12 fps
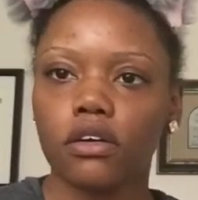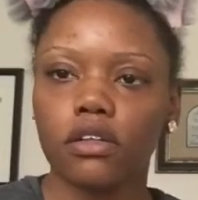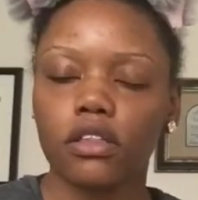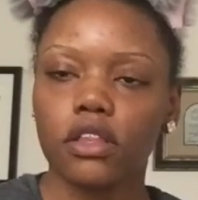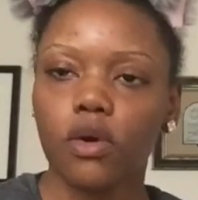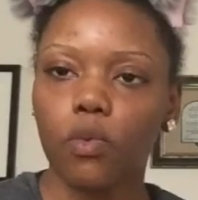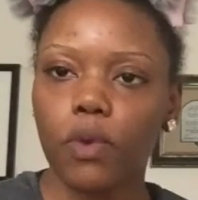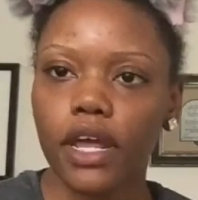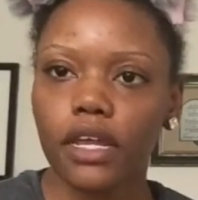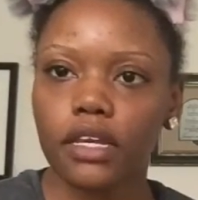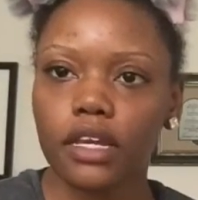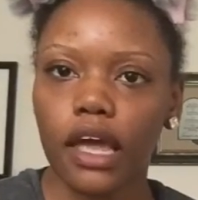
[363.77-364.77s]
The
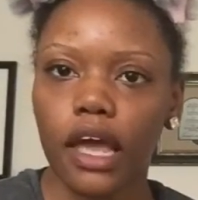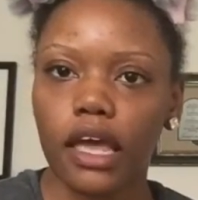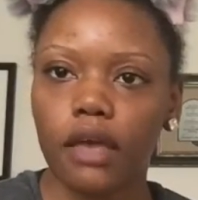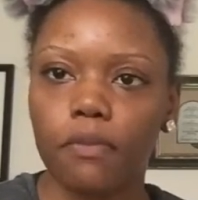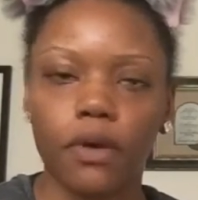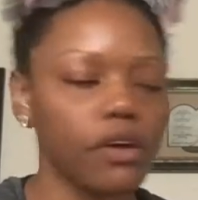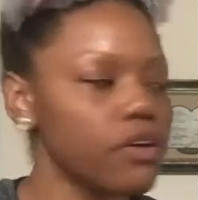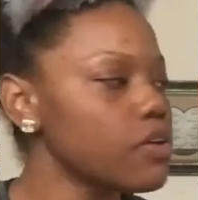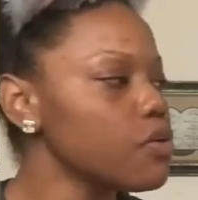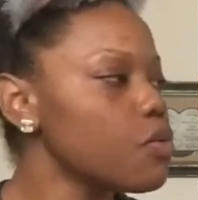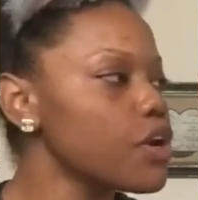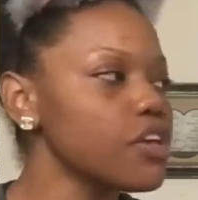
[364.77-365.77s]
wind came.
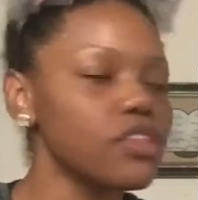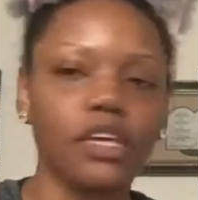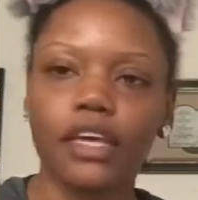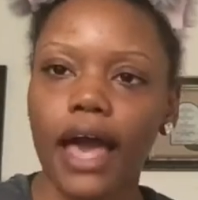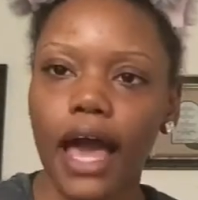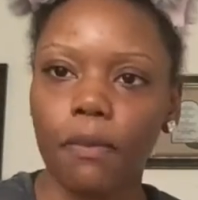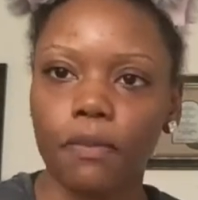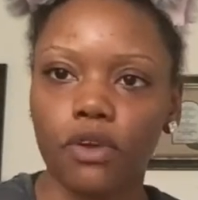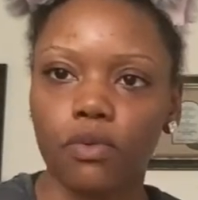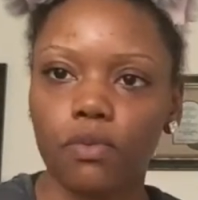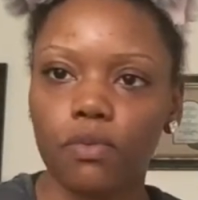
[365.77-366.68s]
What do you think happened?